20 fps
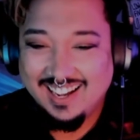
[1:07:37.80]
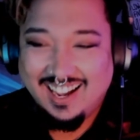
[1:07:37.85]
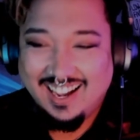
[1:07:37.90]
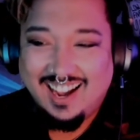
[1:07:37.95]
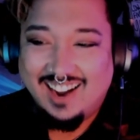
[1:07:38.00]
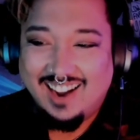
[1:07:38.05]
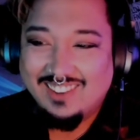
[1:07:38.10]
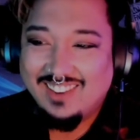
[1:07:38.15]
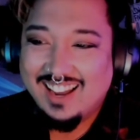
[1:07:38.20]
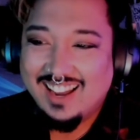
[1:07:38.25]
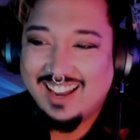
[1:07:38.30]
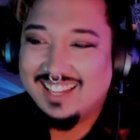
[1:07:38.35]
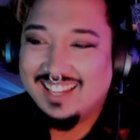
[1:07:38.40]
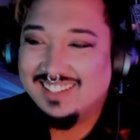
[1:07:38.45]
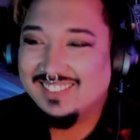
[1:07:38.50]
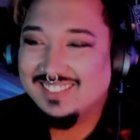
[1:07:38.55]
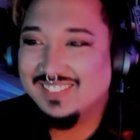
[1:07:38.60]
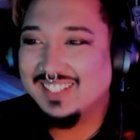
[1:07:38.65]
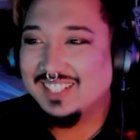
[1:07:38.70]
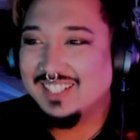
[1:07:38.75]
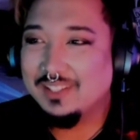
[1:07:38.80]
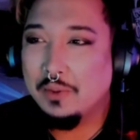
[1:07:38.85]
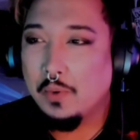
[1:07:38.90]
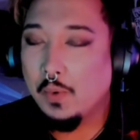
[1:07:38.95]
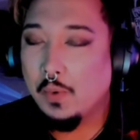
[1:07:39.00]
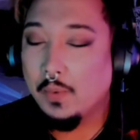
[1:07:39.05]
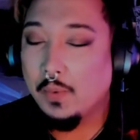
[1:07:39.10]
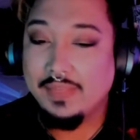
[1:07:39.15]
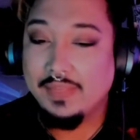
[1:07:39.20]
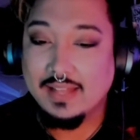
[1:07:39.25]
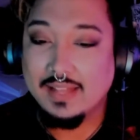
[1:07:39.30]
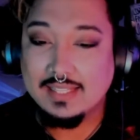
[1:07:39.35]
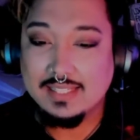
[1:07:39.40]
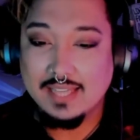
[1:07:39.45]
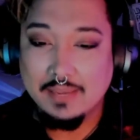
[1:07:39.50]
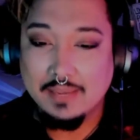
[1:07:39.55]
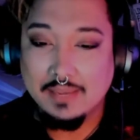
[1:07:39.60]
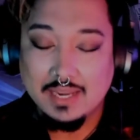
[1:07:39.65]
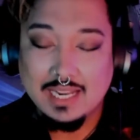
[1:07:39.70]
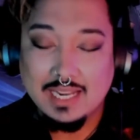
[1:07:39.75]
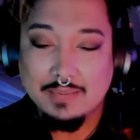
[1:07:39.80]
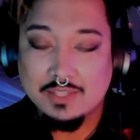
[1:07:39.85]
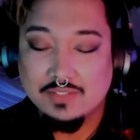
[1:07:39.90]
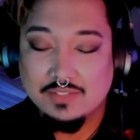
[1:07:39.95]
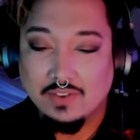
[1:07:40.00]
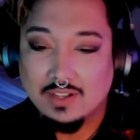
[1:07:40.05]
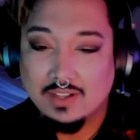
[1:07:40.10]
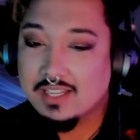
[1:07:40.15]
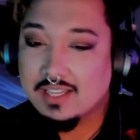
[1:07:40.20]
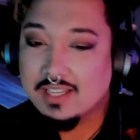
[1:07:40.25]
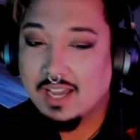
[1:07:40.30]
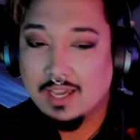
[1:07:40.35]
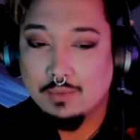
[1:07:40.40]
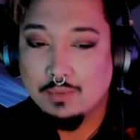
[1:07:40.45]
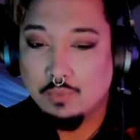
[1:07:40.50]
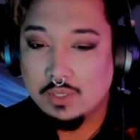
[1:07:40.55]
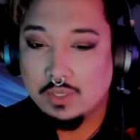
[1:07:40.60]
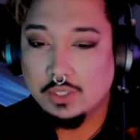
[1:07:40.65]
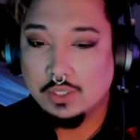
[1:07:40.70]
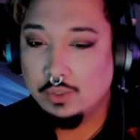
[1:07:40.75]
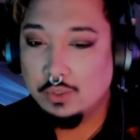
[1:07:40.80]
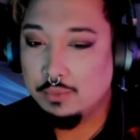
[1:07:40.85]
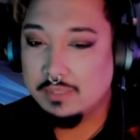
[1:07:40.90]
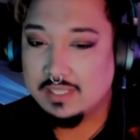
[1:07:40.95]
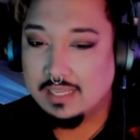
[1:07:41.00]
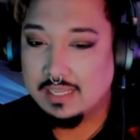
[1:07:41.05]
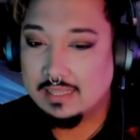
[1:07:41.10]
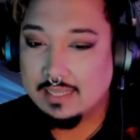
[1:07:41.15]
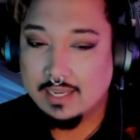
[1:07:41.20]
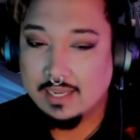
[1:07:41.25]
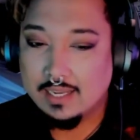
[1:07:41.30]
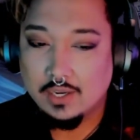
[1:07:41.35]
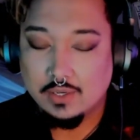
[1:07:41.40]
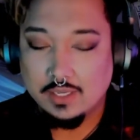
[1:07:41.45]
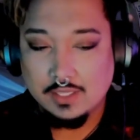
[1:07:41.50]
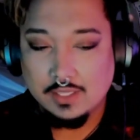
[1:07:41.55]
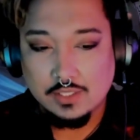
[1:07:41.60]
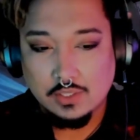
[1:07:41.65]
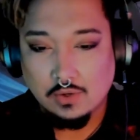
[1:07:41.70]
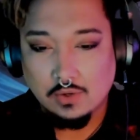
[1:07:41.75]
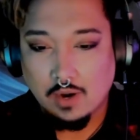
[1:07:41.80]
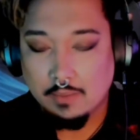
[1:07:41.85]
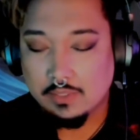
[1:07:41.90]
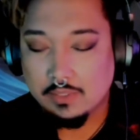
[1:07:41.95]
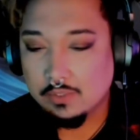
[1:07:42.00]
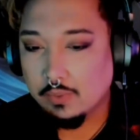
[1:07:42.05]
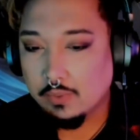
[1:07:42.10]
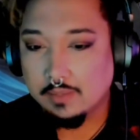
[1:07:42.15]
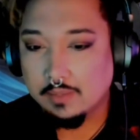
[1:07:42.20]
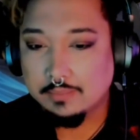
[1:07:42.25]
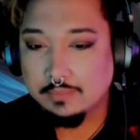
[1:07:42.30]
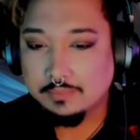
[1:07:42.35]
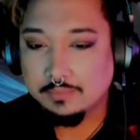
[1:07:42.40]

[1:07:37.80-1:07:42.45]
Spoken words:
All right. Well, with that said, my name is Fonzie. I am Witch Illumisente on Instagram and Twitter.